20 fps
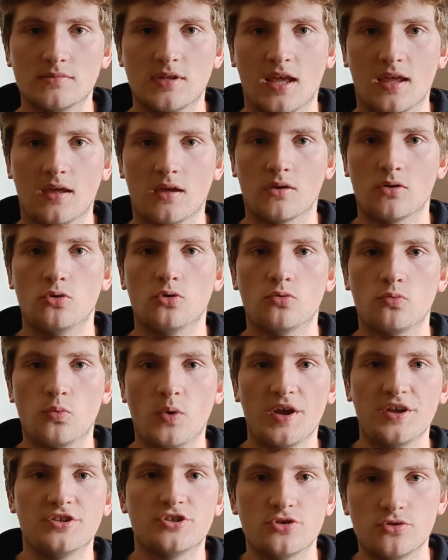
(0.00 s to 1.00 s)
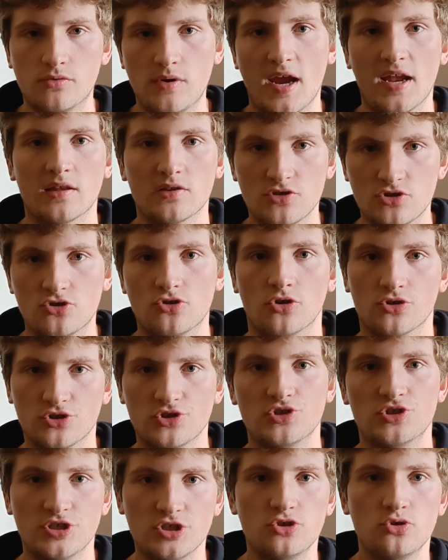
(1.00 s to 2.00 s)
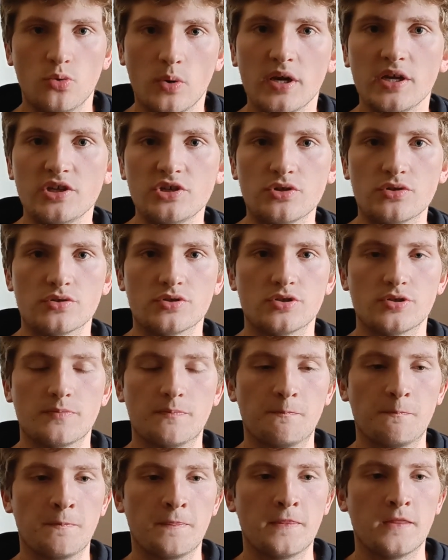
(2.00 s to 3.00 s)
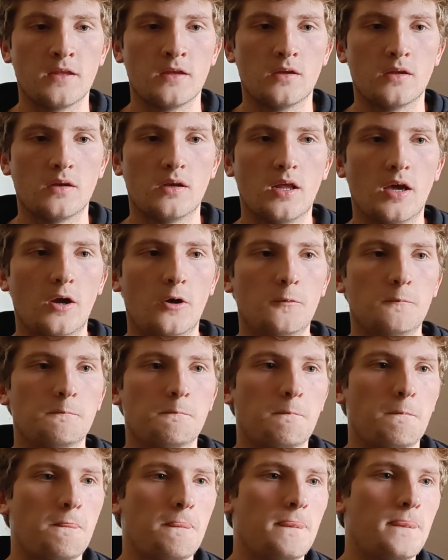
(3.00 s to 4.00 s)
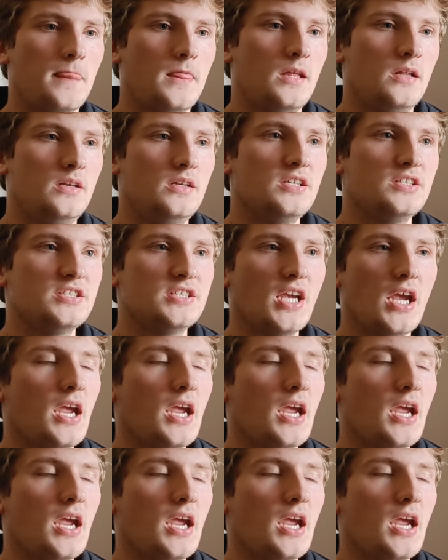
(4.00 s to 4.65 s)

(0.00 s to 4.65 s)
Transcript: like a good way to react in certain situations. Now, let's